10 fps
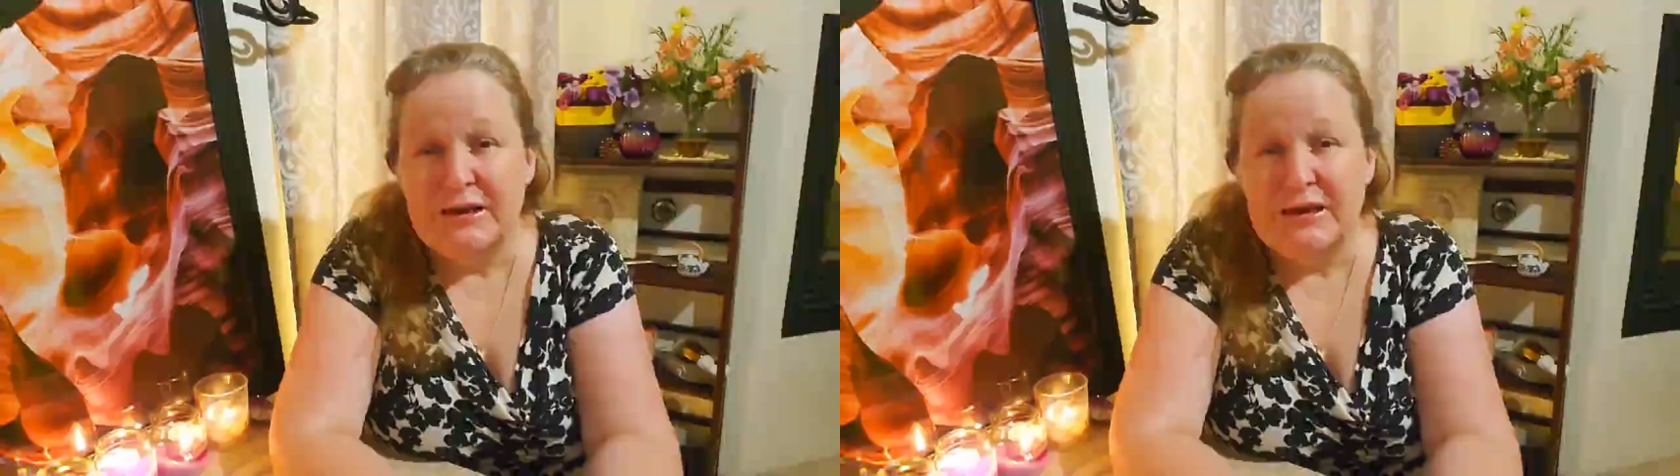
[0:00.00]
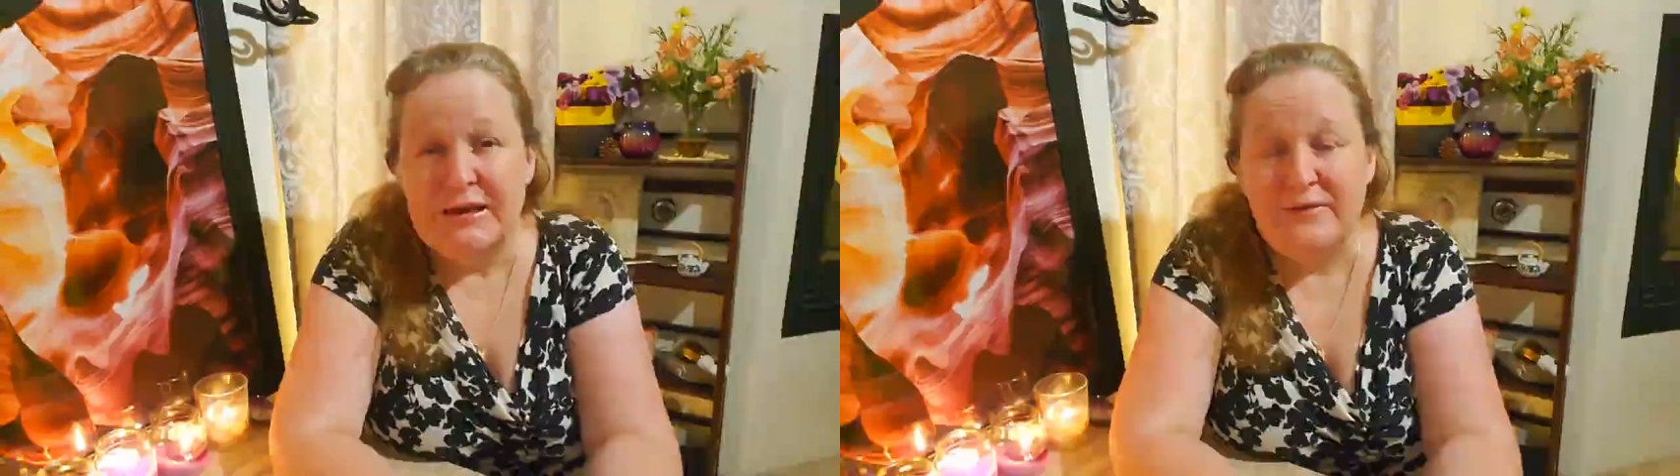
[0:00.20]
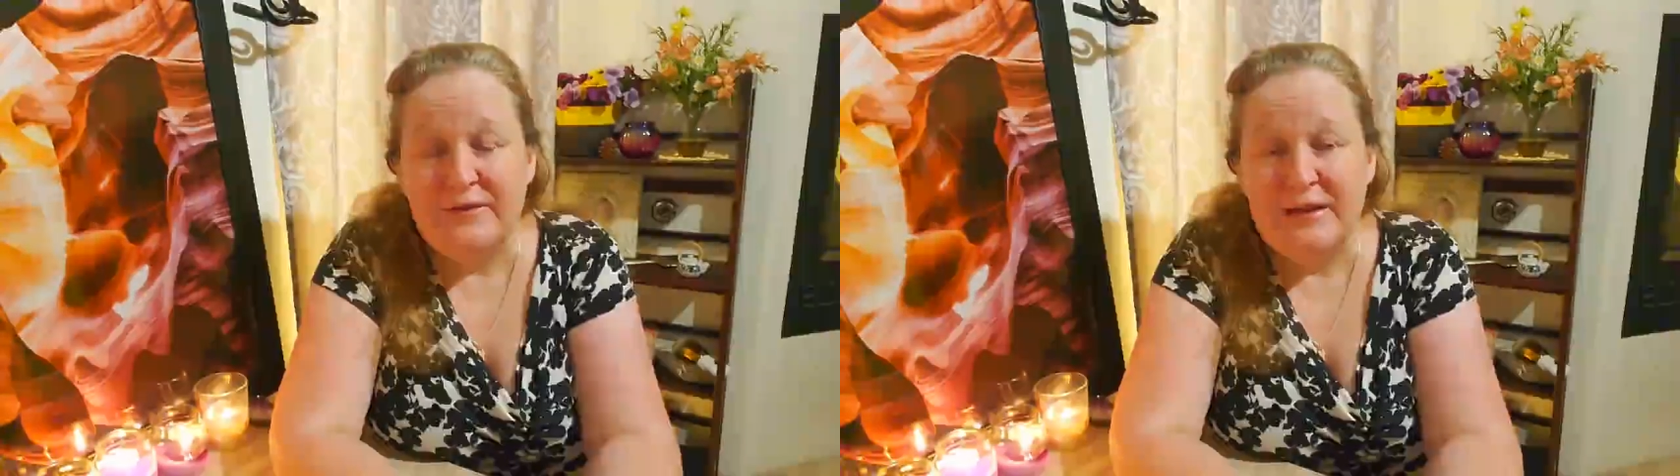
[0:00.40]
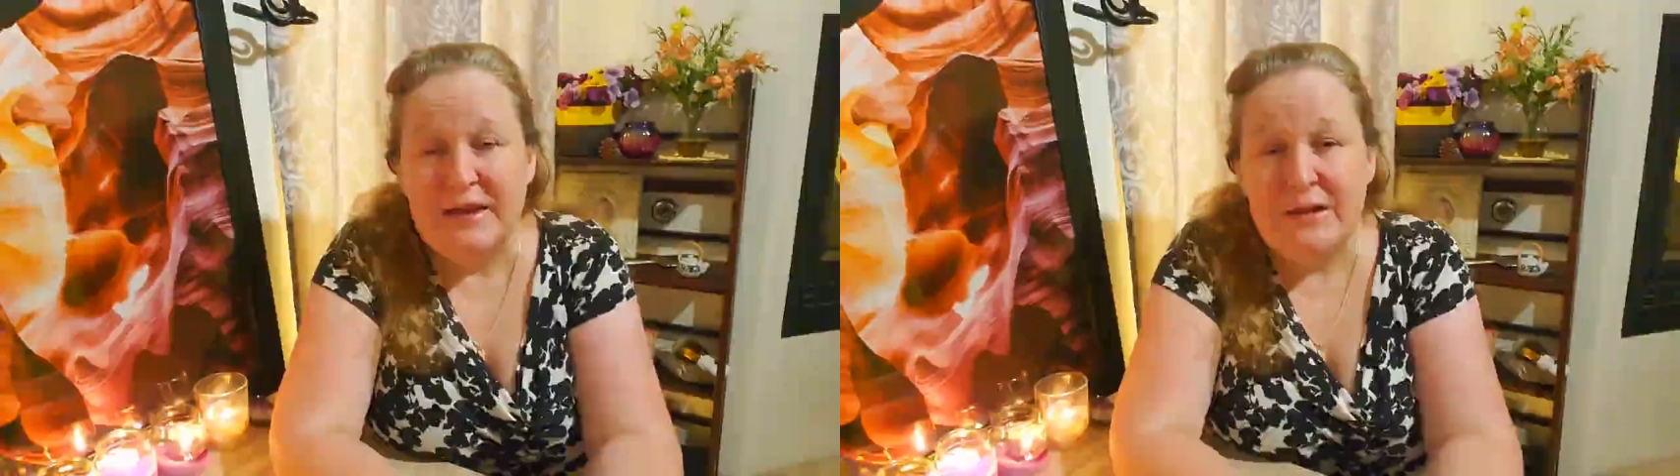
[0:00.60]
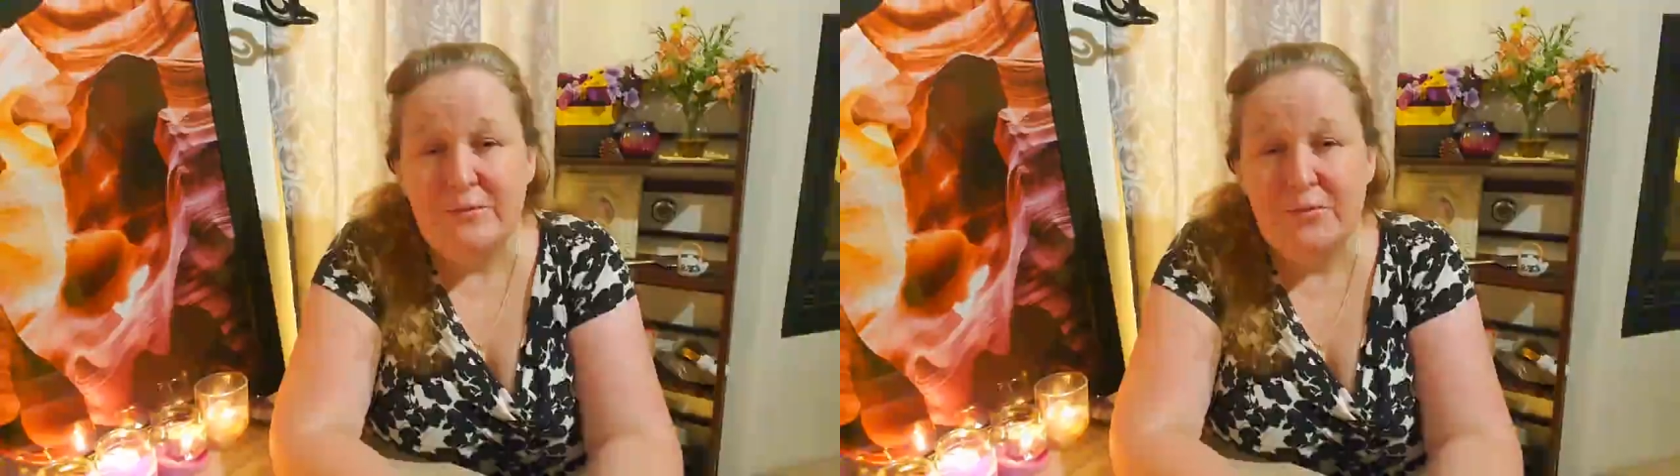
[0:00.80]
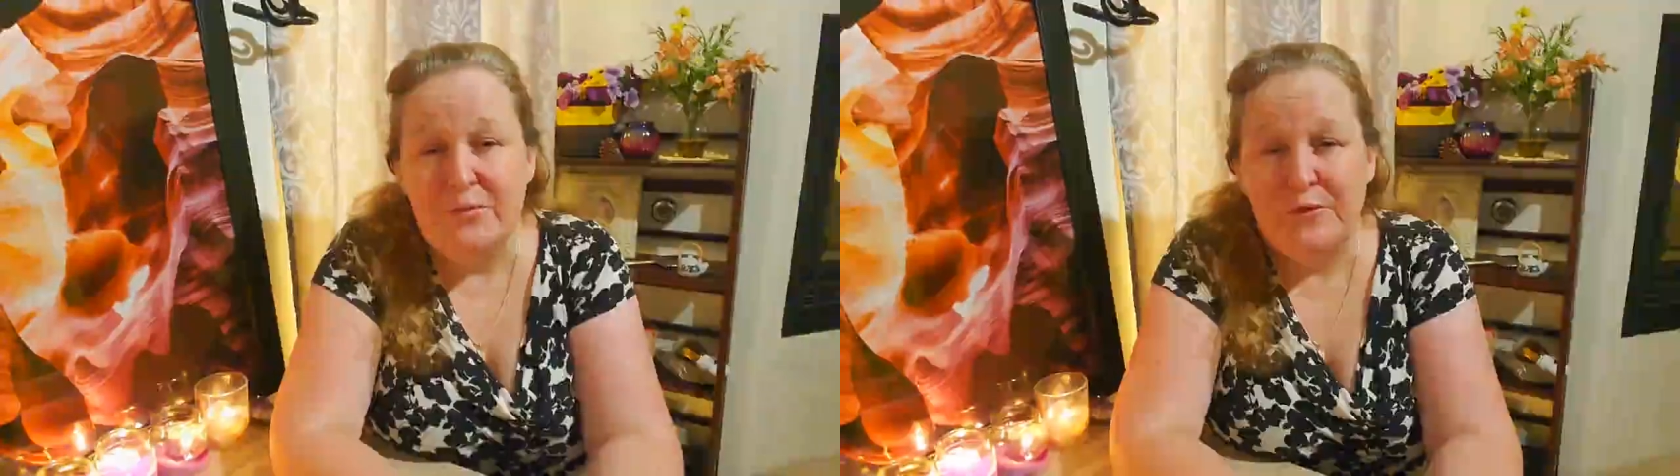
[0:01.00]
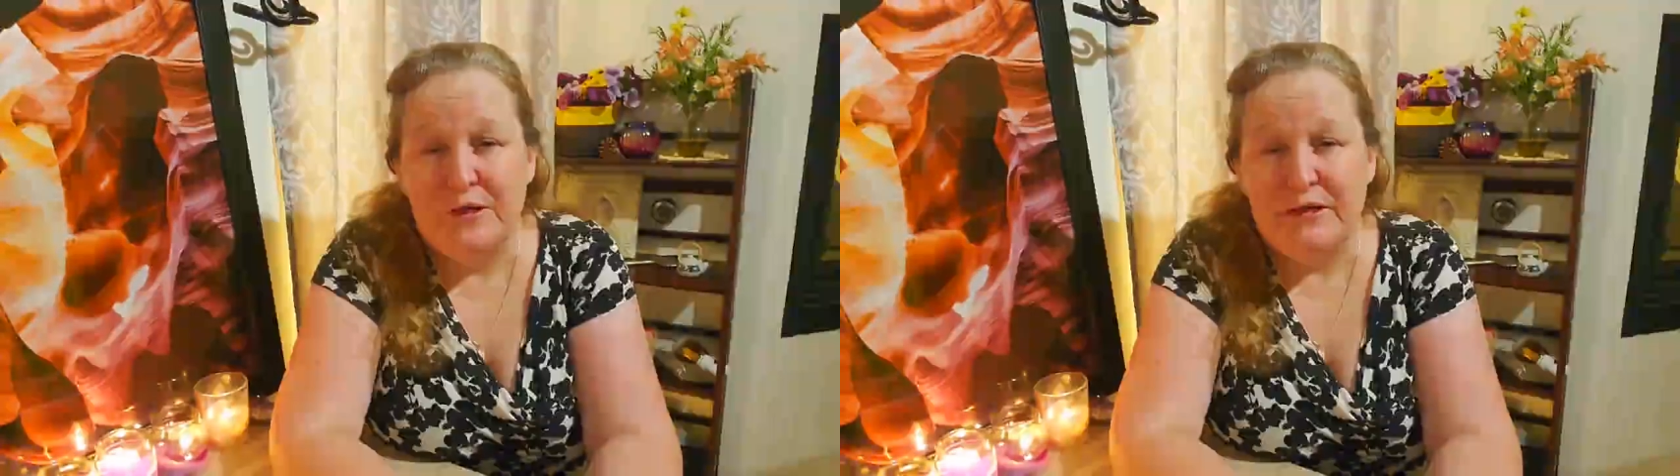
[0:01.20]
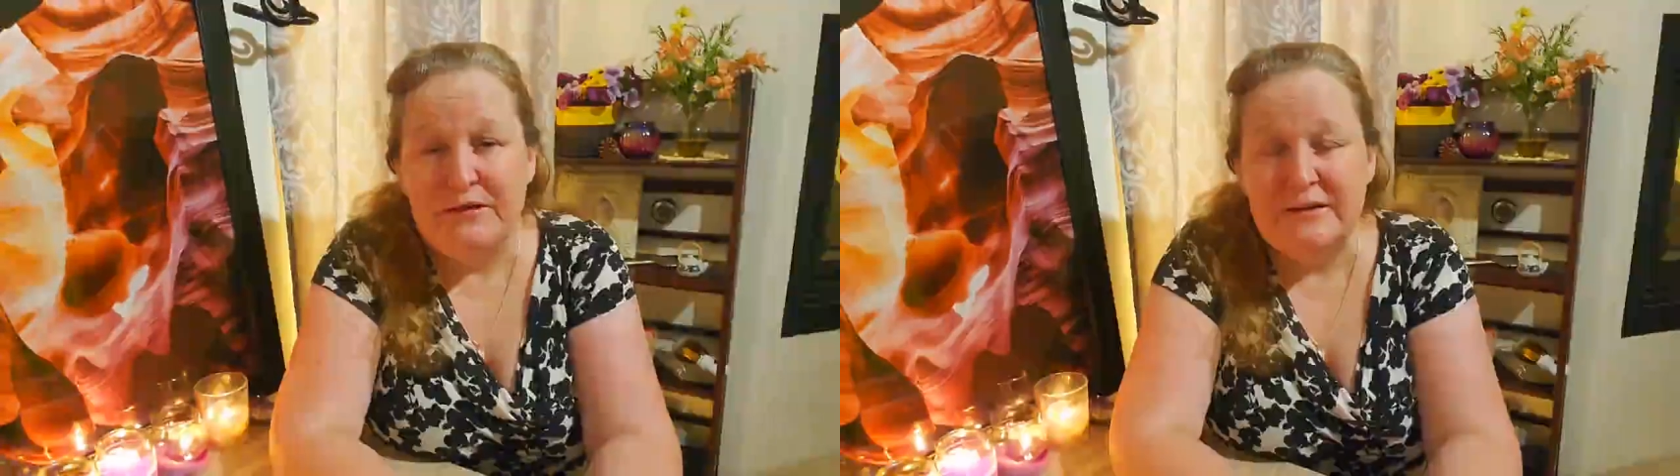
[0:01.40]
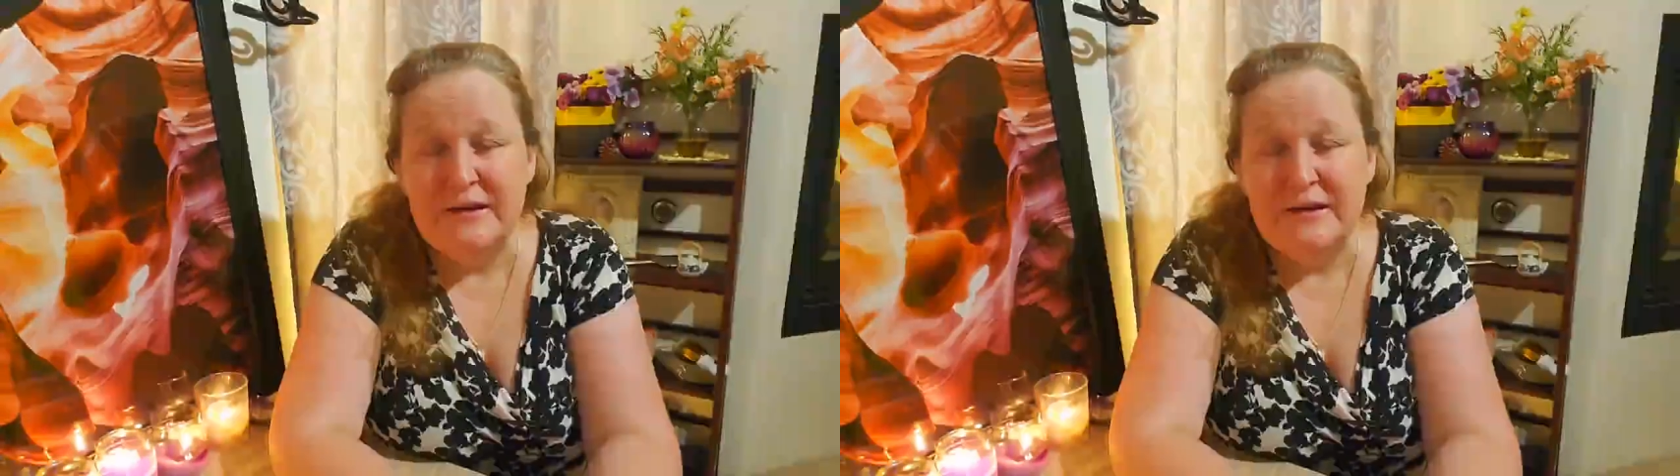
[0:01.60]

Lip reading: and if at any point